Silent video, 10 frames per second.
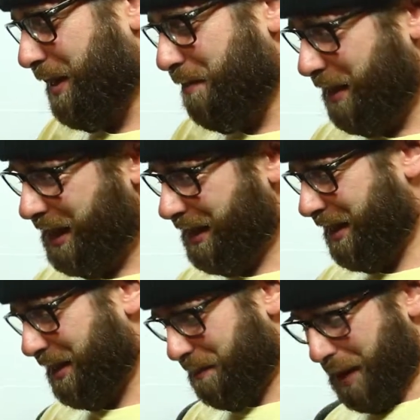be getting
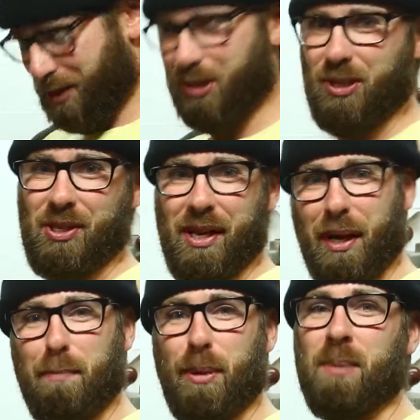any messages saying
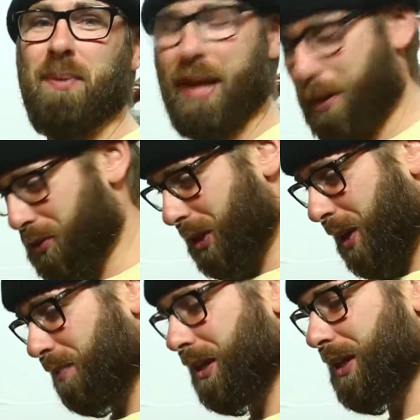I burnt my house
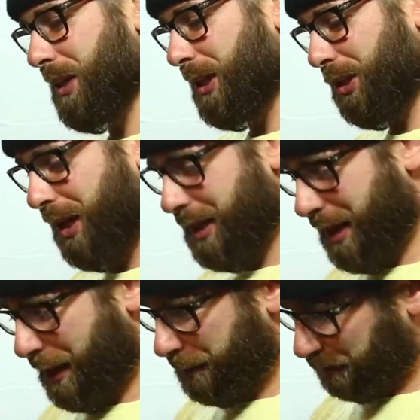down because I tried
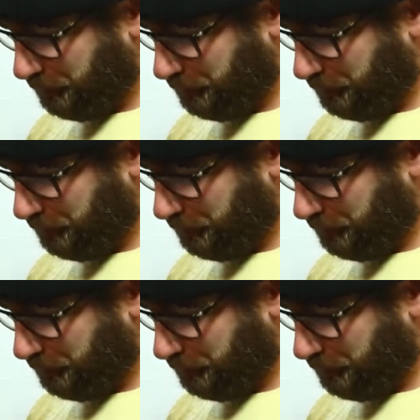that.